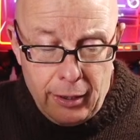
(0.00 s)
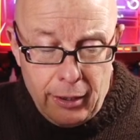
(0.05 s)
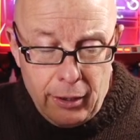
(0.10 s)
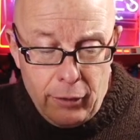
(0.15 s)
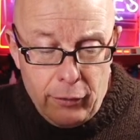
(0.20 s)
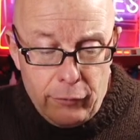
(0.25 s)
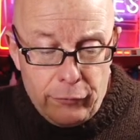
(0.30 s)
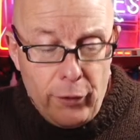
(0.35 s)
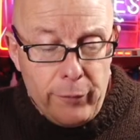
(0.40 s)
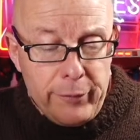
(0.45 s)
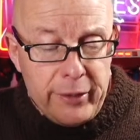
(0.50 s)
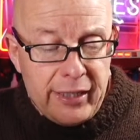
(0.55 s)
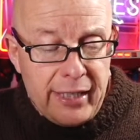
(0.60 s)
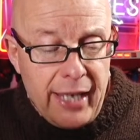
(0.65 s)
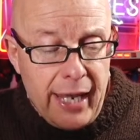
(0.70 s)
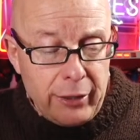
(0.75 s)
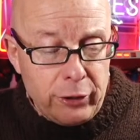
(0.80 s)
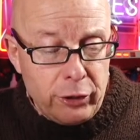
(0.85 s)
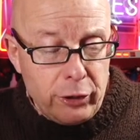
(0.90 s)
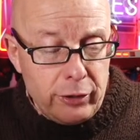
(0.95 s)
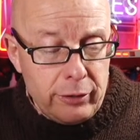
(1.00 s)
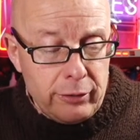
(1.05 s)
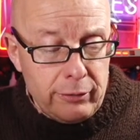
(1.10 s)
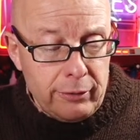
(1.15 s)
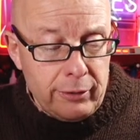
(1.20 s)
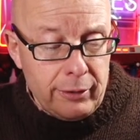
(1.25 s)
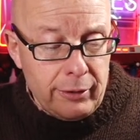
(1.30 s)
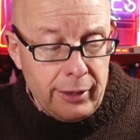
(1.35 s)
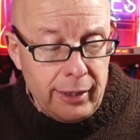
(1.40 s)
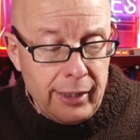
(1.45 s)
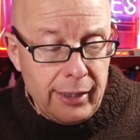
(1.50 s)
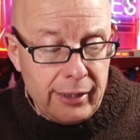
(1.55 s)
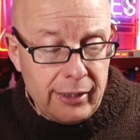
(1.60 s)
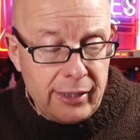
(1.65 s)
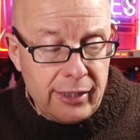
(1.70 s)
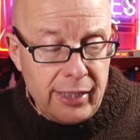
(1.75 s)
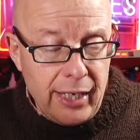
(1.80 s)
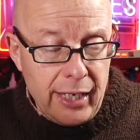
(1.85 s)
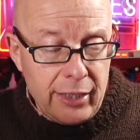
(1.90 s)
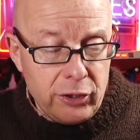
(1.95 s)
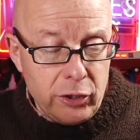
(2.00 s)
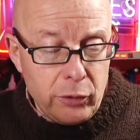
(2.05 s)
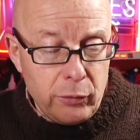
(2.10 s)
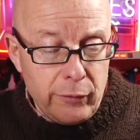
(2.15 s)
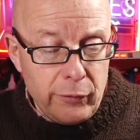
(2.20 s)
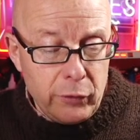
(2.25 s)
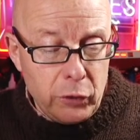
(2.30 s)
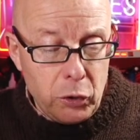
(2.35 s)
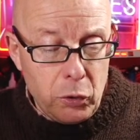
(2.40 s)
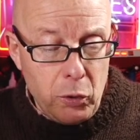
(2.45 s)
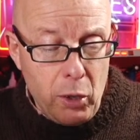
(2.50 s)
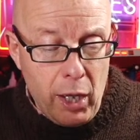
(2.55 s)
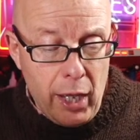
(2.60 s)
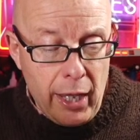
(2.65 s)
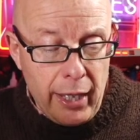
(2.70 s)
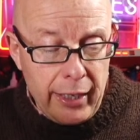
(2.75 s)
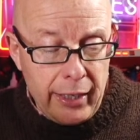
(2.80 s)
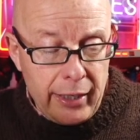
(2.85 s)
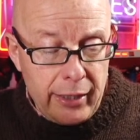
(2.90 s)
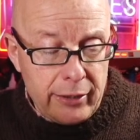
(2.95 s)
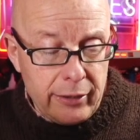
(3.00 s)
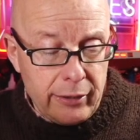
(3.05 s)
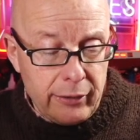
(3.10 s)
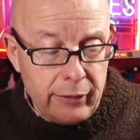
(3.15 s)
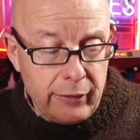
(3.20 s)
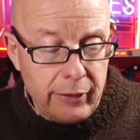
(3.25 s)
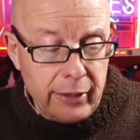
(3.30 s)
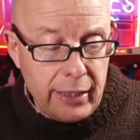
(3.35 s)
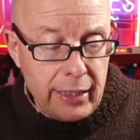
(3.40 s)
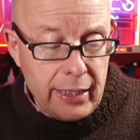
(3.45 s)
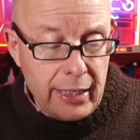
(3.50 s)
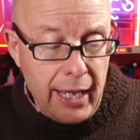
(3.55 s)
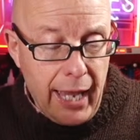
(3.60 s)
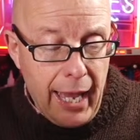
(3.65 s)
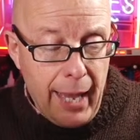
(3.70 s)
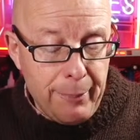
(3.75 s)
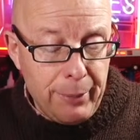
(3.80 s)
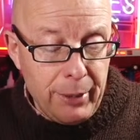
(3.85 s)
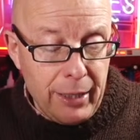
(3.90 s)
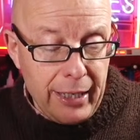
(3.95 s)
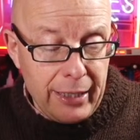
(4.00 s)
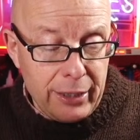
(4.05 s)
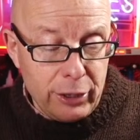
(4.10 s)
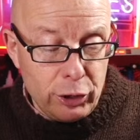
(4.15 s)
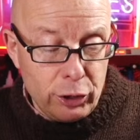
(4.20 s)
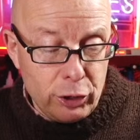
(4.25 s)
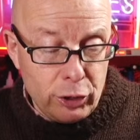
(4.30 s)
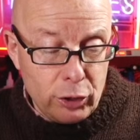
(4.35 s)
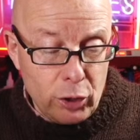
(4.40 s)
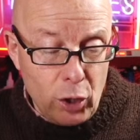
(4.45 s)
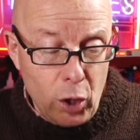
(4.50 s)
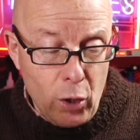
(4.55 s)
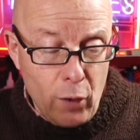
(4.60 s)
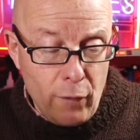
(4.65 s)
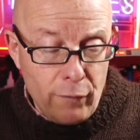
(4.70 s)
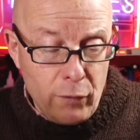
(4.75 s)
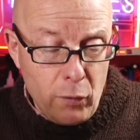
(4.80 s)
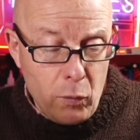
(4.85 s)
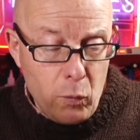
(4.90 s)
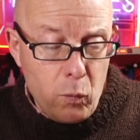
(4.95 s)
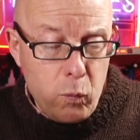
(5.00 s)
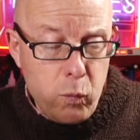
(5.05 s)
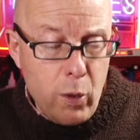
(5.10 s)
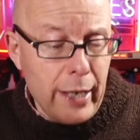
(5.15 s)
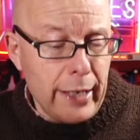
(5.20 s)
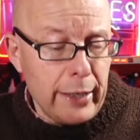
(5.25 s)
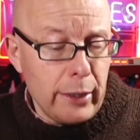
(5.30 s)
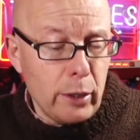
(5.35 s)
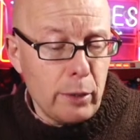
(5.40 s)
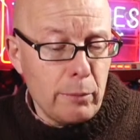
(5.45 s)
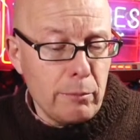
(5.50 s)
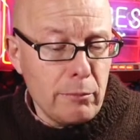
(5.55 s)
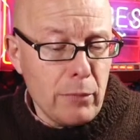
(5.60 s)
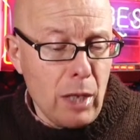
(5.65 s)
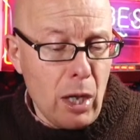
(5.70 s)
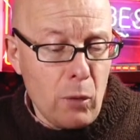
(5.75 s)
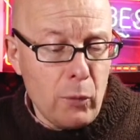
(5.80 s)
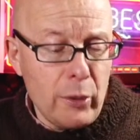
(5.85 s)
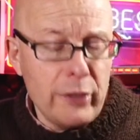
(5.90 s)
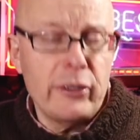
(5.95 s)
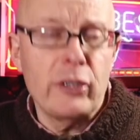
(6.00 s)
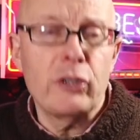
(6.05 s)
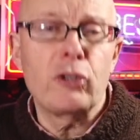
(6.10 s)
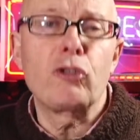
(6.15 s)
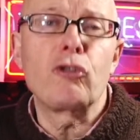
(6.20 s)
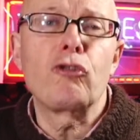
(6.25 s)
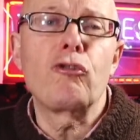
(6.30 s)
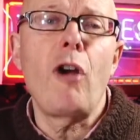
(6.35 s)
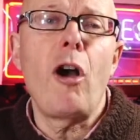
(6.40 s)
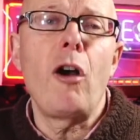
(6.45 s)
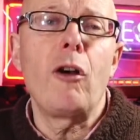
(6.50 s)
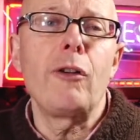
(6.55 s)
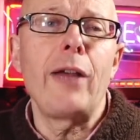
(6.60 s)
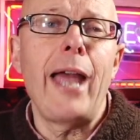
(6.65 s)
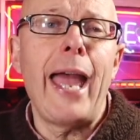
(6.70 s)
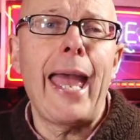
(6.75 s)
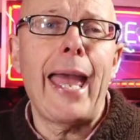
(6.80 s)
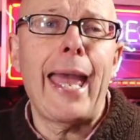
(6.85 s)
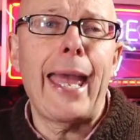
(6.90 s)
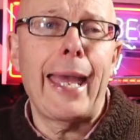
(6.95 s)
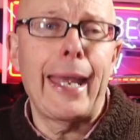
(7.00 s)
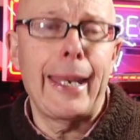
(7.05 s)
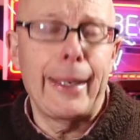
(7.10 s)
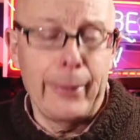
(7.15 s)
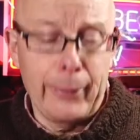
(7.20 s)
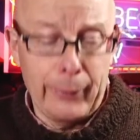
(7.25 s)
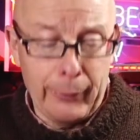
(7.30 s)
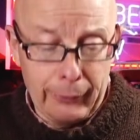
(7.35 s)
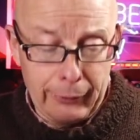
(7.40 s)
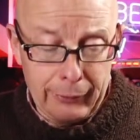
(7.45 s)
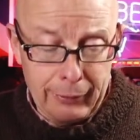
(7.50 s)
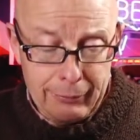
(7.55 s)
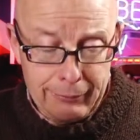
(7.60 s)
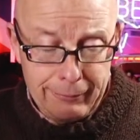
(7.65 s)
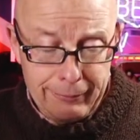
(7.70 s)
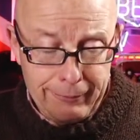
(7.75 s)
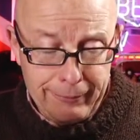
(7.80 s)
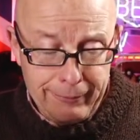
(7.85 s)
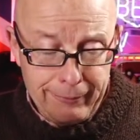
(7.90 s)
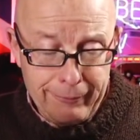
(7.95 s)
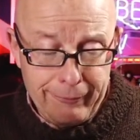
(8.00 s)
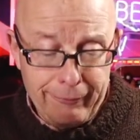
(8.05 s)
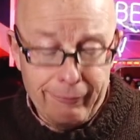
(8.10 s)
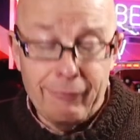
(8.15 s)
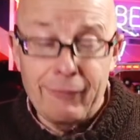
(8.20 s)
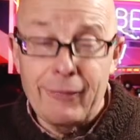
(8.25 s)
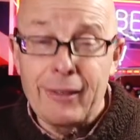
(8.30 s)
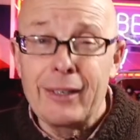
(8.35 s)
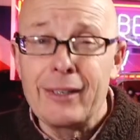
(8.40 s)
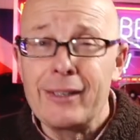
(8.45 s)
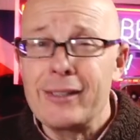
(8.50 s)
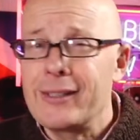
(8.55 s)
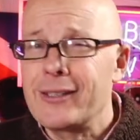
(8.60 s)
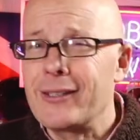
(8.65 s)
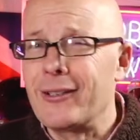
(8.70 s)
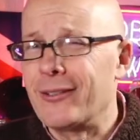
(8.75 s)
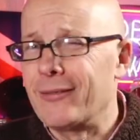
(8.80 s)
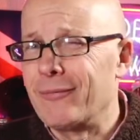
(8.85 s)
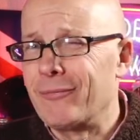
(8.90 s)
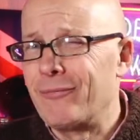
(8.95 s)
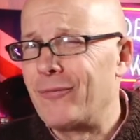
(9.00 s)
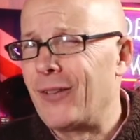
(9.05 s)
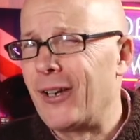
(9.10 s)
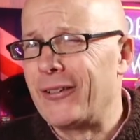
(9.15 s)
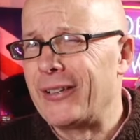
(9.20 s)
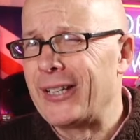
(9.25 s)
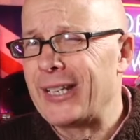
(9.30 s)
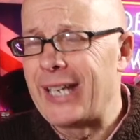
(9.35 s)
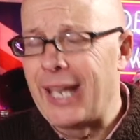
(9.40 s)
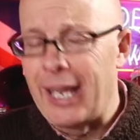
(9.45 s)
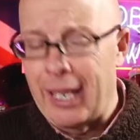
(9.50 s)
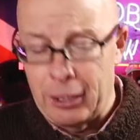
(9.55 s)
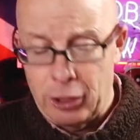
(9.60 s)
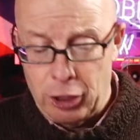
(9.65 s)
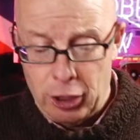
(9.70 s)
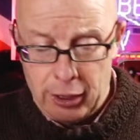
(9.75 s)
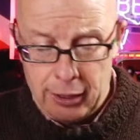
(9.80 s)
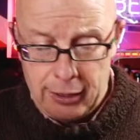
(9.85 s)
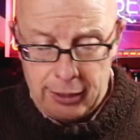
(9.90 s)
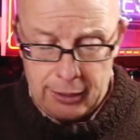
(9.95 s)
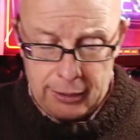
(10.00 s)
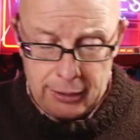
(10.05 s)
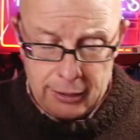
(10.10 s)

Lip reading: From this action, he is said to have acquired the appellation of William with the Strong Hand. It's not very catchy, is it?